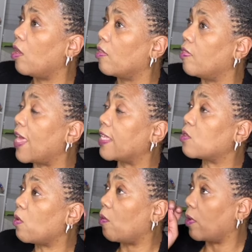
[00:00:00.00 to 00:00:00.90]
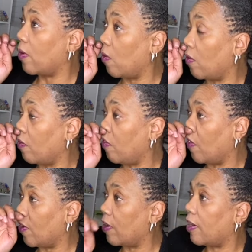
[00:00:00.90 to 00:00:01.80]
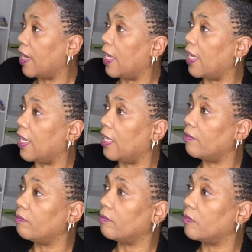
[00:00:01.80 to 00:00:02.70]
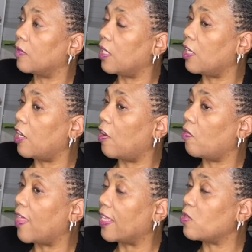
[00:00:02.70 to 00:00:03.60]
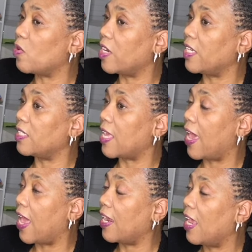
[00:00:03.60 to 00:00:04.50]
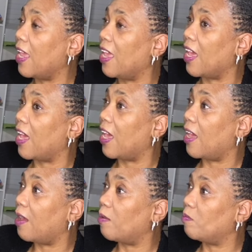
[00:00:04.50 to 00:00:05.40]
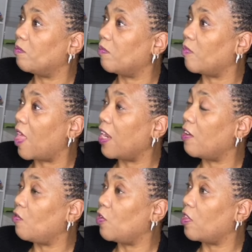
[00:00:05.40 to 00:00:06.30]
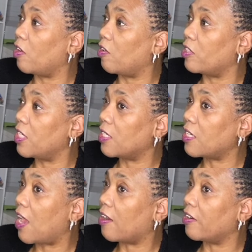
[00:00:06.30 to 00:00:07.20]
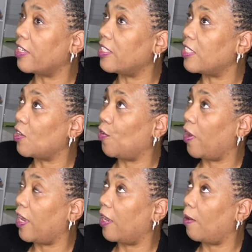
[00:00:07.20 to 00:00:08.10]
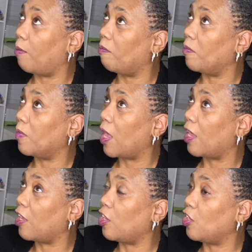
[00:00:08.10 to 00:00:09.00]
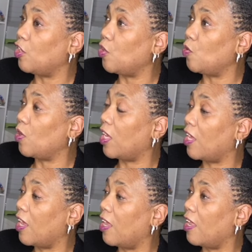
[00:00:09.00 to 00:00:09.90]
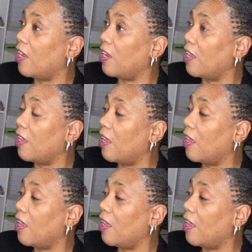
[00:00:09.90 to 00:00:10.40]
That's what we're going for, and that's where he's at. Any of you that are on TikTok or Instagram, you can